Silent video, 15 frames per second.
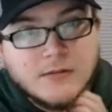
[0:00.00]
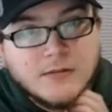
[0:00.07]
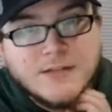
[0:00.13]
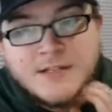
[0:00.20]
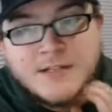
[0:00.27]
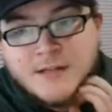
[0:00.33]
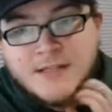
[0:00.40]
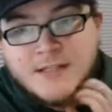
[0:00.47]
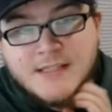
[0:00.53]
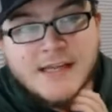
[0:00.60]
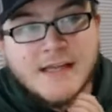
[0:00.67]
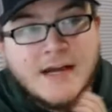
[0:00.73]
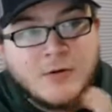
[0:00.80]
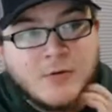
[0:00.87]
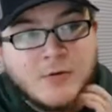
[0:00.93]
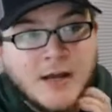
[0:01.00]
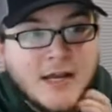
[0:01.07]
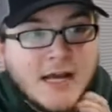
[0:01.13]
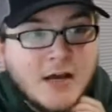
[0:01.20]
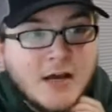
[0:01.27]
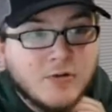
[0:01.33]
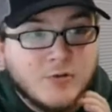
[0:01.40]
to say that right
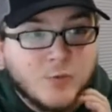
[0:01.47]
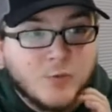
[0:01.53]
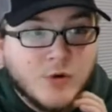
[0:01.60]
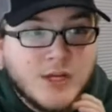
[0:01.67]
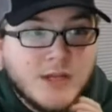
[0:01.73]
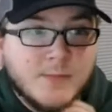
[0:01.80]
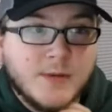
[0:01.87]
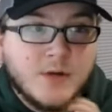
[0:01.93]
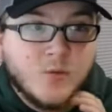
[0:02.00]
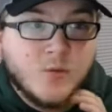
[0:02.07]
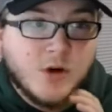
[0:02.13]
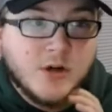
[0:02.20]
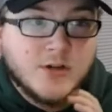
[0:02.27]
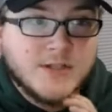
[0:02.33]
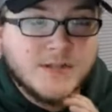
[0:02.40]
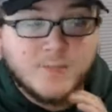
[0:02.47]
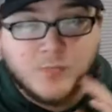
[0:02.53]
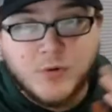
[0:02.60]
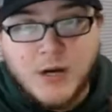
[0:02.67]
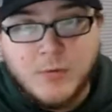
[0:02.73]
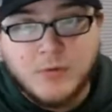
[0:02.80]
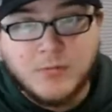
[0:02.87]
now. Would he be worse?
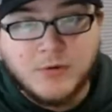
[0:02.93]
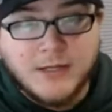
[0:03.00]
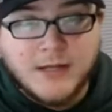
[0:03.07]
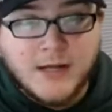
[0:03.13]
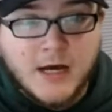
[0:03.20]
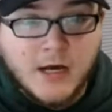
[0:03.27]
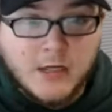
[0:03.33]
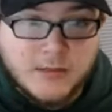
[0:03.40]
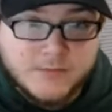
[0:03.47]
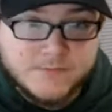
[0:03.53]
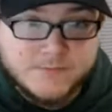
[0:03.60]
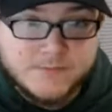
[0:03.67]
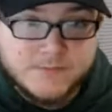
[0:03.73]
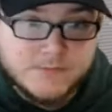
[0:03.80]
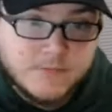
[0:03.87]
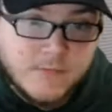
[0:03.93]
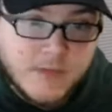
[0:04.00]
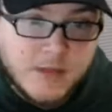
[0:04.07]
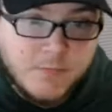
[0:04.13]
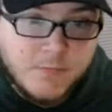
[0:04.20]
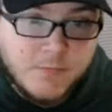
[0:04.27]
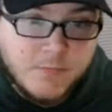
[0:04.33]
Probably not.
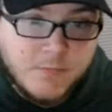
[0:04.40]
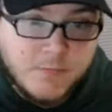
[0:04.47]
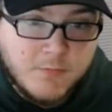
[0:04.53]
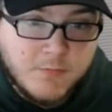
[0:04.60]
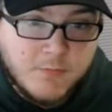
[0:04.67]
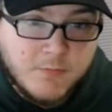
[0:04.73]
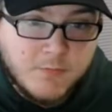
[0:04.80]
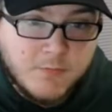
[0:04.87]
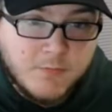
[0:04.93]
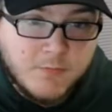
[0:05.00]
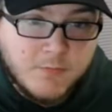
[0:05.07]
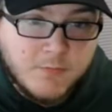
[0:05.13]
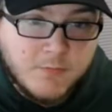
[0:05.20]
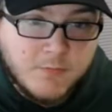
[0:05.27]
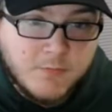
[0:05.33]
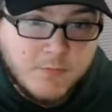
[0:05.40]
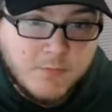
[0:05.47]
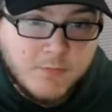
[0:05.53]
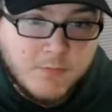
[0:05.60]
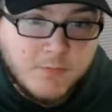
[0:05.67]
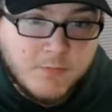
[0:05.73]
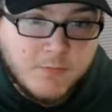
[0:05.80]
But I don't think there's enough
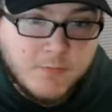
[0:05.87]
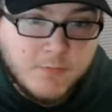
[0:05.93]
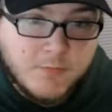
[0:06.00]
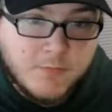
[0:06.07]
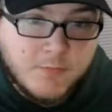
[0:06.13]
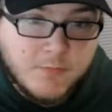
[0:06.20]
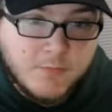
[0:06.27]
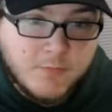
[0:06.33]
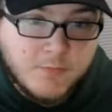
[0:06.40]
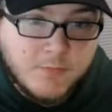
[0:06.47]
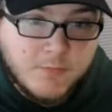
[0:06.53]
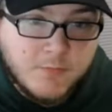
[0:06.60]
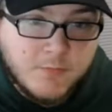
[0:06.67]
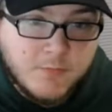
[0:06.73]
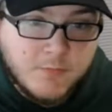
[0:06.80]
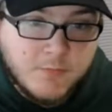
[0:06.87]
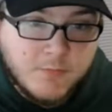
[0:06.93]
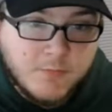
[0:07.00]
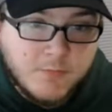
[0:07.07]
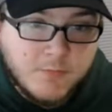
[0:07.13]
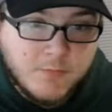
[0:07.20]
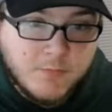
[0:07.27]
improvement there to get rid of the
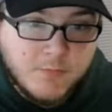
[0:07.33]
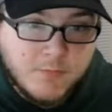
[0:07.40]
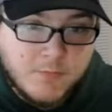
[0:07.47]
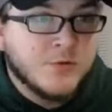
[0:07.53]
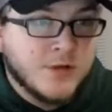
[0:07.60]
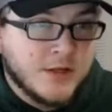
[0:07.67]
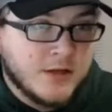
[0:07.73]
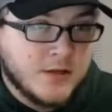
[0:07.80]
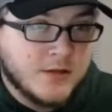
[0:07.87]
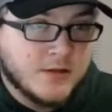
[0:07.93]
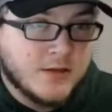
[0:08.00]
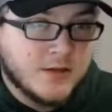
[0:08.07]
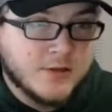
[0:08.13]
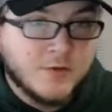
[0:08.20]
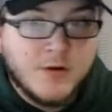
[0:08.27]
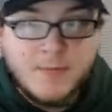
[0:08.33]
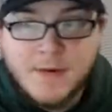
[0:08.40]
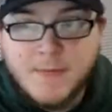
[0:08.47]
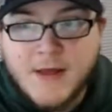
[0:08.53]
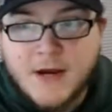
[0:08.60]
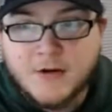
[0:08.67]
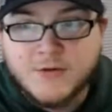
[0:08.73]
continuity that the Green Bay
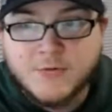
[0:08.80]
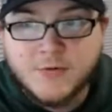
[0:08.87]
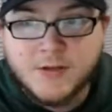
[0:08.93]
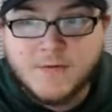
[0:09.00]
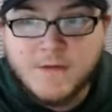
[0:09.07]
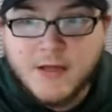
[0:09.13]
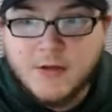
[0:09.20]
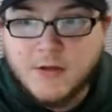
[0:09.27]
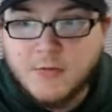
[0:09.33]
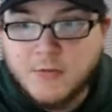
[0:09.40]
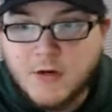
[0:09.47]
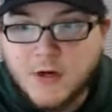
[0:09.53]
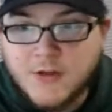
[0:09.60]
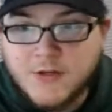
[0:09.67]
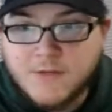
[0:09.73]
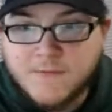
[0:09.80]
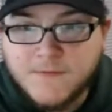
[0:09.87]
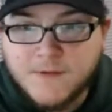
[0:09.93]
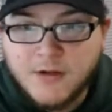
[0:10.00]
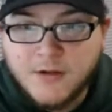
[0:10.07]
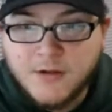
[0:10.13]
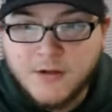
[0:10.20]
Packers really value
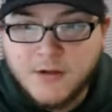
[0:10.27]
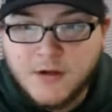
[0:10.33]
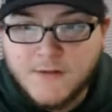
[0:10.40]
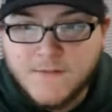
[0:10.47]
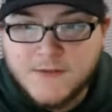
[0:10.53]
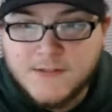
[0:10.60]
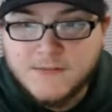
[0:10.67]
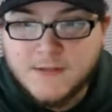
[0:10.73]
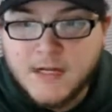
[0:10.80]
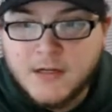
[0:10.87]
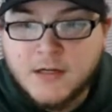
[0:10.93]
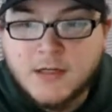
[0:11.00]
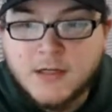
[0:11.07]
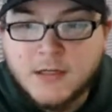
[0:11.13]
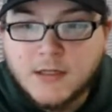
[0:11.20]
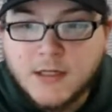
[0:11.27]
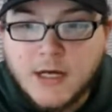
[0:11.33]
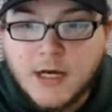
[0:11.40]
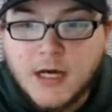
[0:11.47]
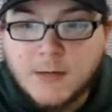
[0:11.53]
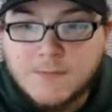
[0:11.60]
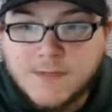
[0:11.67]
on the offensive
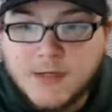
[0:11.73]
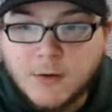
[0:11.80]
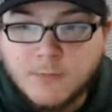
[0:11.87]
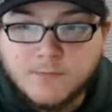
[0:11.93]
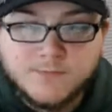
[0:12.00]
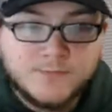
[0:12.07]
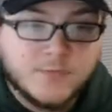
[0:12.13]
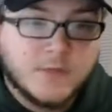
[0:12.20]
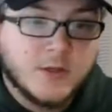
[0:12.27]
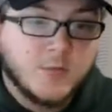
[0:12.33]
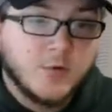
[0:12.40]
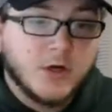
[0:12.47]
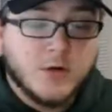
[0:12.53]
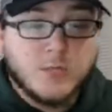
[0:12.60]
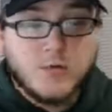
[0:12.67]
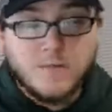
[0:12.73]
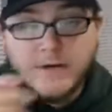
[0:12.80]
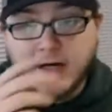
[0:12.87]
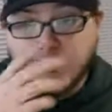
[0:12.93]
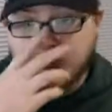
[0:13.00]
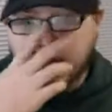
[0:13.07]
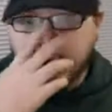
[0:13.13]
line. So we're going to move
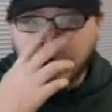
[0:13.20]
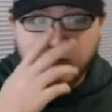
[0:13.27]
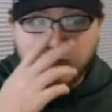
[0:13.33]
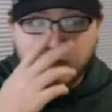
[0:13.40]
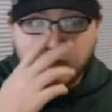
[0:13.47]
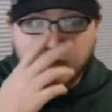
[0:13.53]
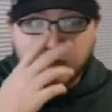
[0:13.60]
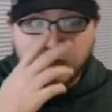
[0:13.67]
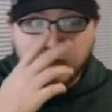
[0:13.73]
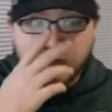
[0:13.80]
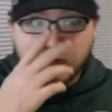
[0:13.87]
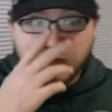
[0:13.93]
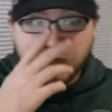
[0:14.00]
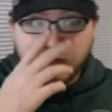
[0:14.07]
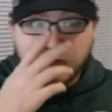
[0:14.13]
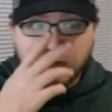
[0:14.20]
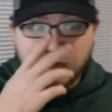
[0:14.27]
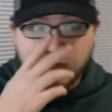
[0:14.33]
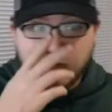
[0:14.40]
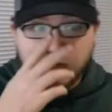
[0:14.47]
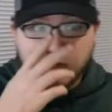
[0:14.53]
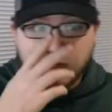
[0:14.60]
on to defensive
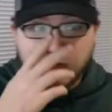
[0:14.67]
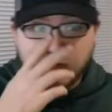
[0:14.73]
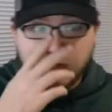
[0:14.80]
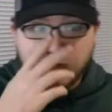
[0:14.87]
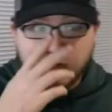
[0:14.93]
MVP.